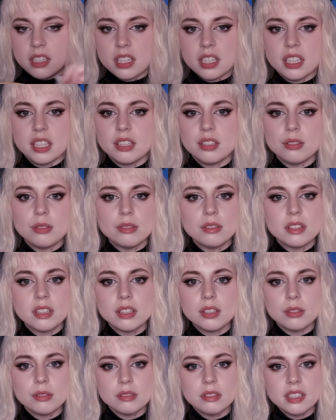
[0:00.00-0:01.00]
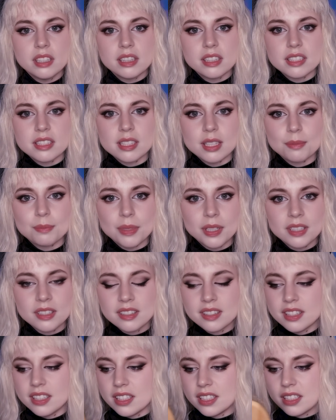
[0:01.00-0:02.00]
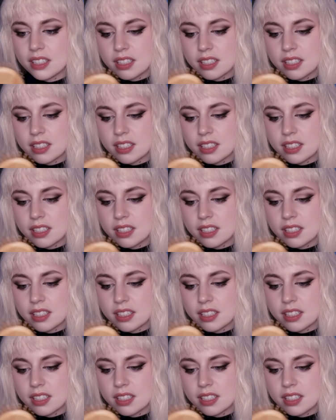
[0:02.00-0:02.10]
I don't think you need this at party.